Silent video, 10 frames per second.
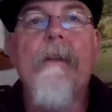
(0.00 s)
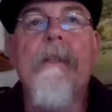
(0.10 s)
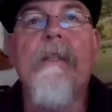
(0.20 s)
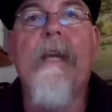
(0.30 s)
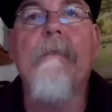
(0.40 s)

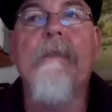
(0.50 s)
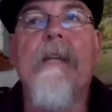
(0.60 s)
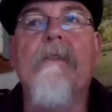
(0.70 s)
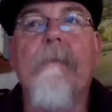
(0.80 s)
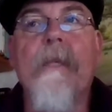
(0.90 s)
These
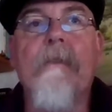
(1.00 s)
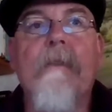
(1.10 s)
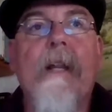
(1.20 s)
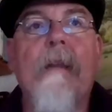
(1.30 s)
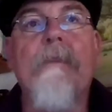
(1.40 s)
campsites will be
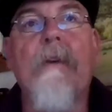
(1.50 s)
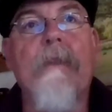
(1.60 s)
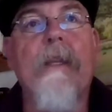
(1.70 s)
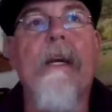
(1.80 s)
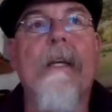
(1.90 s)
developed over
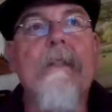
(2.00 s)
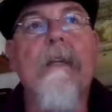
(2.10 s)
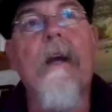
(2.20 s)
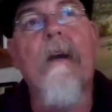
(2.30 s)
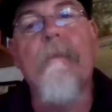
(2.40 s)
the next
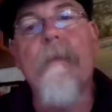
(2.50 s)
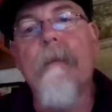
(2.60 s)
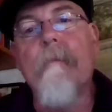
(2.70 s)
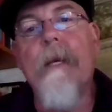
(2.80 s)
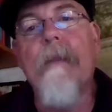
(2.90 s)
however many
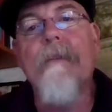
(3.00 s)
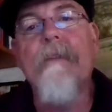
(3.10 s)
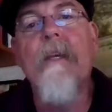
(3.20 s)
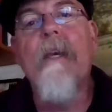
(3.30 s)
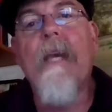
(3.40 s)
months,